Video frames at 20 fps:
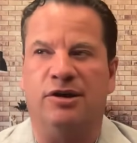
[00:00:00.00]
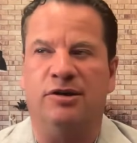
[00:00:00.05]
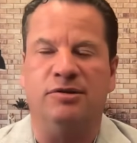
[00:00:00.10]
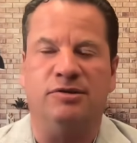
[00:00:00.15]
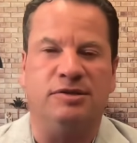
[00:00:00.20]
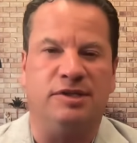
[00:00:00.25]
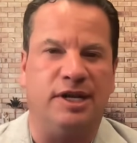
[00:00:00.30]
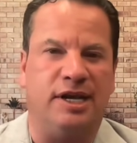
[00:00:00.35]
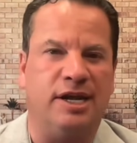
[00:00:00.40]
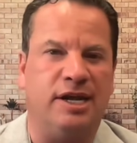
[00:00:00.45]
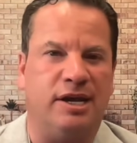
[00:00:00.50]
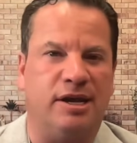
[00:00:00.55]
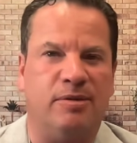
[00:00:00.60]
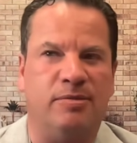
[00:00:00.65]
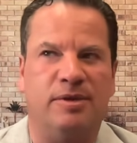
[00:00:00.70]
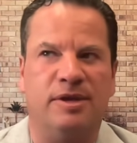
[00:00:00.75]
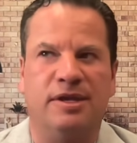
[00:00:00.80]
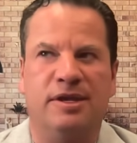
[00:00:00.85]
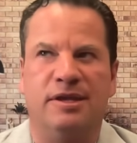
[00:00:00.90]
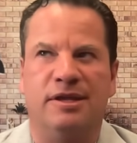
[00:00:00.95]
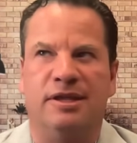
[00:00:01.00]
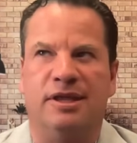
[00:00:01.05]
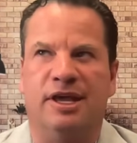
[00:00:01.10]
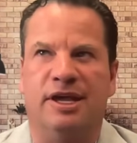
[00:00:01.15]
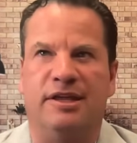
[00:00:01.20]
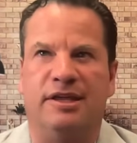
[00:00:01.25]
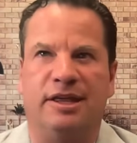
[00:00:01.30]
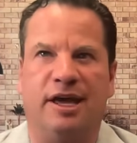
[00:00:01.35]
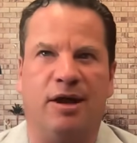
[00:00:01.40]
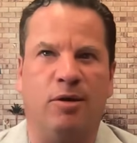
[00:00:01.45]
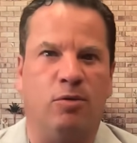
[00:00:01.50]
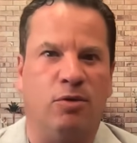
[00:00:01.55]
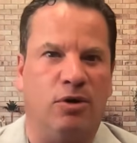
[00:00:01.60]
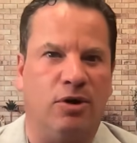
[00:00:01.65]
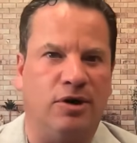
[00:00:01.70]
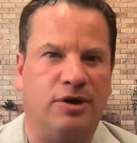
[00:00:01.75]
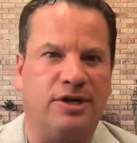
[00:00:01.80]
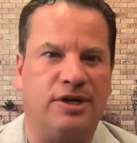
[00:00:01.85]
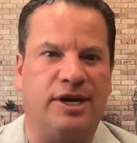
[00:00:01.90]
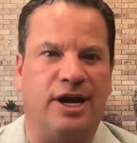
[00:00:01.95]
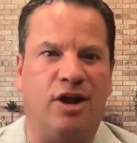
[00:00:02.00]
oh damn, like that worked.